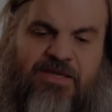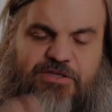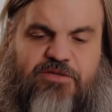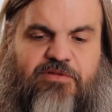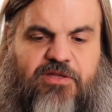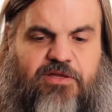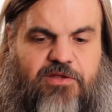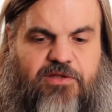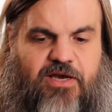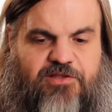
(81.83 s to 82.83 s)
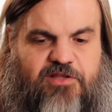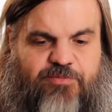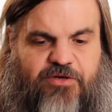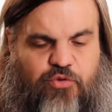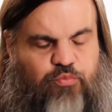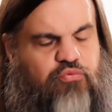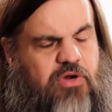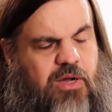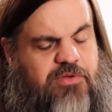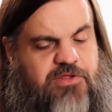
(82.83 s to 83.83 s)
Each of these has a special
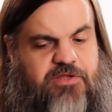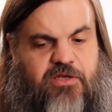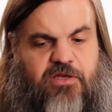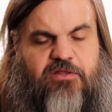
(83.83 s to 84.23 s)
promise.